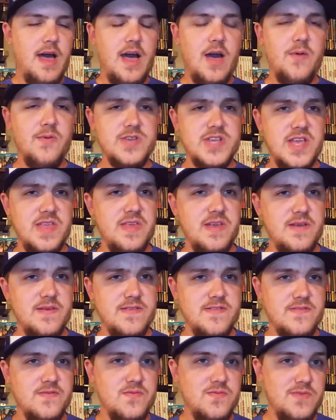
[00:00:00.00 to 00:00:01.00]
which I think
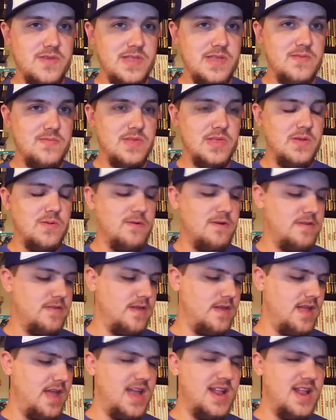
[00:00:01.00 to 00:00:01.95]
is really, really worth it.